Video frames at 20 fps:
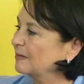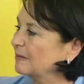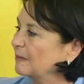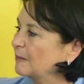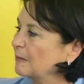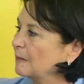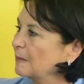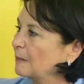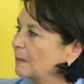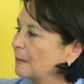
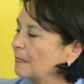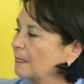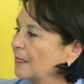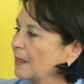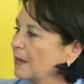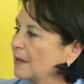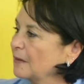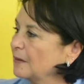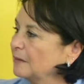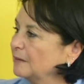
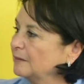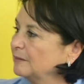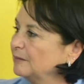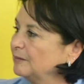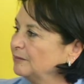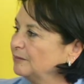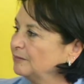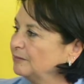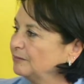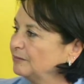
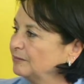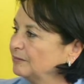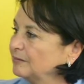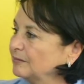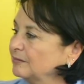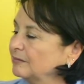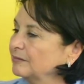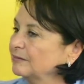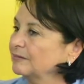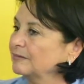
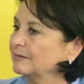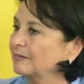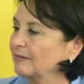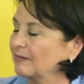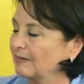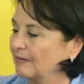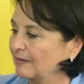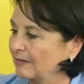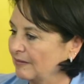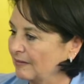
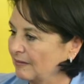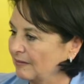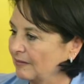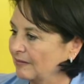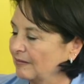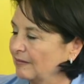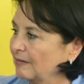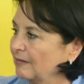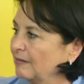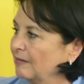
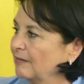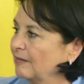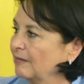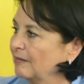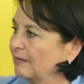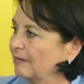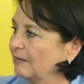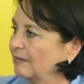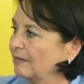[no speech]